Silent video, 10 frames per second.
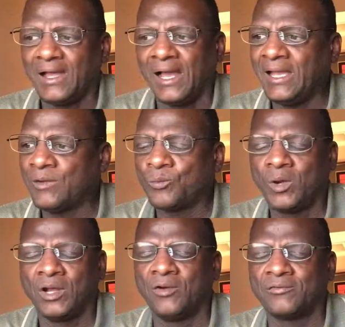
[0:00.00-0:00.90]
I had
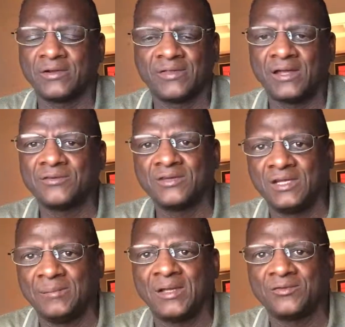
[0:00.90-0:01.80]
well over 1,000
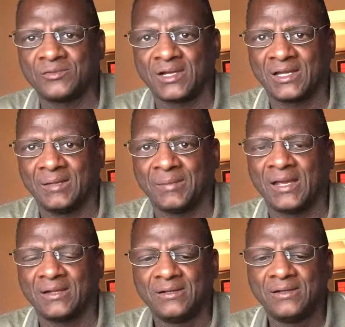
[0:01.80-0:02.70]
emails when I came
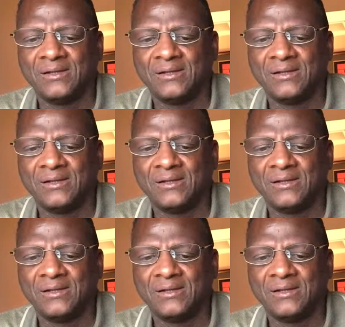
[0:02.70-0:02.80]
back.